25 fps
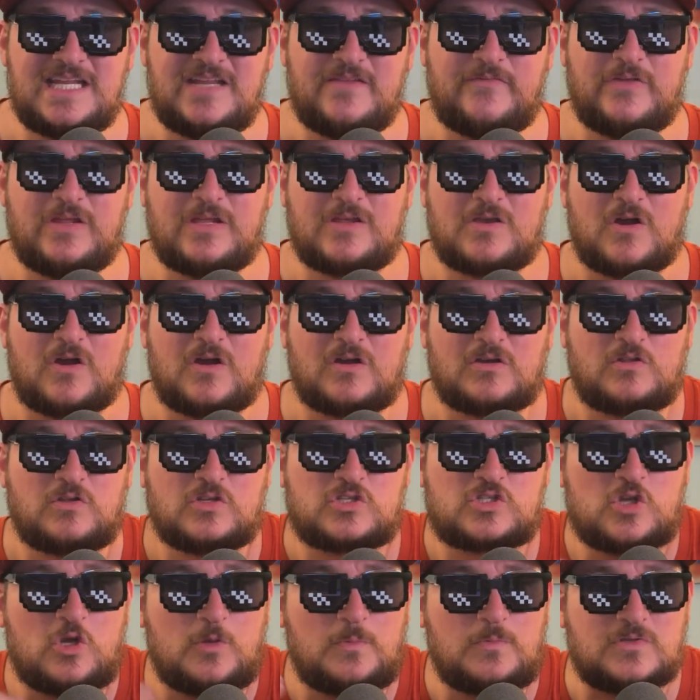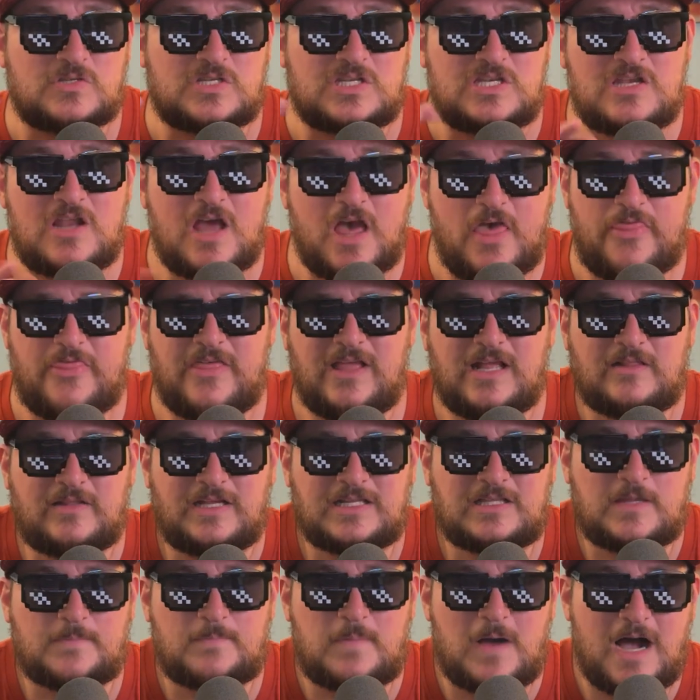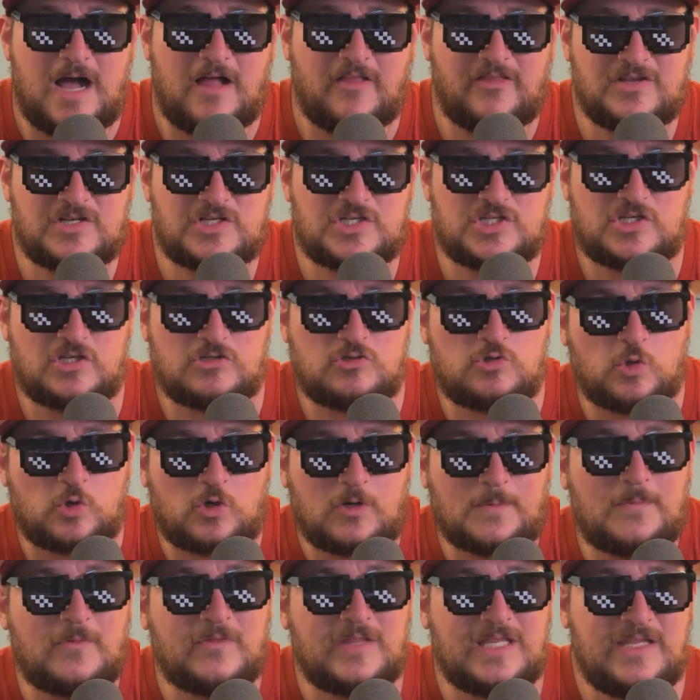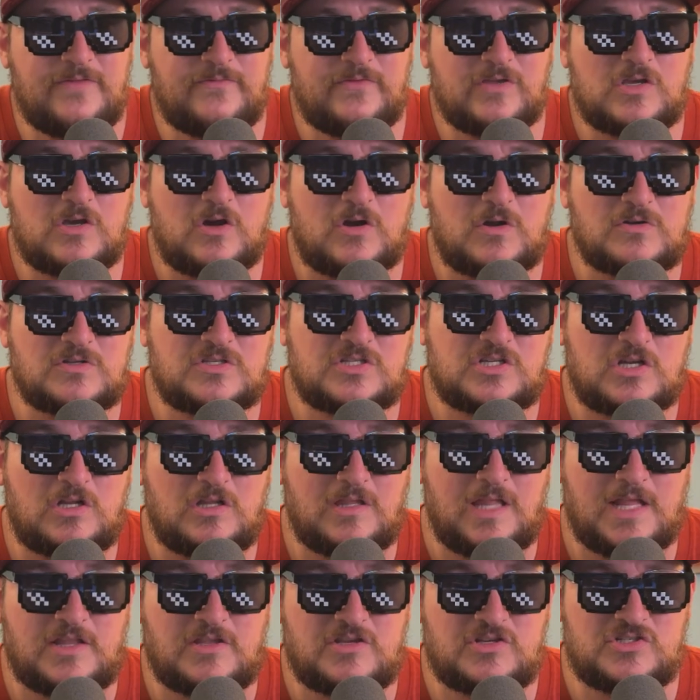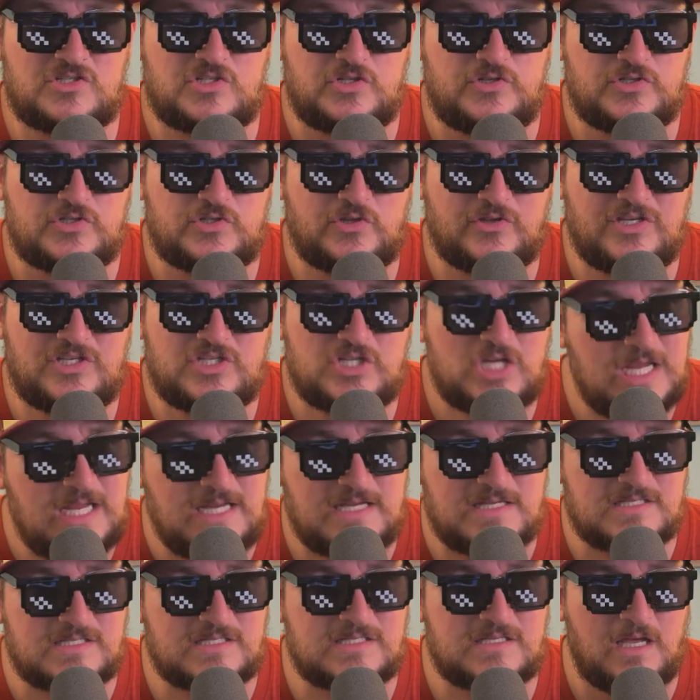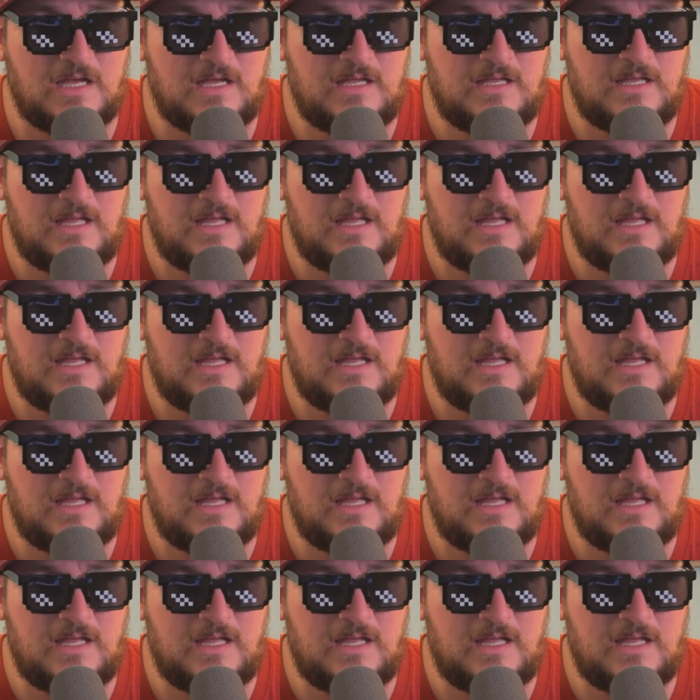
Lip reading: Eevee card looks almost nothing like the polished, adorable Eevee cards collectors usually chase.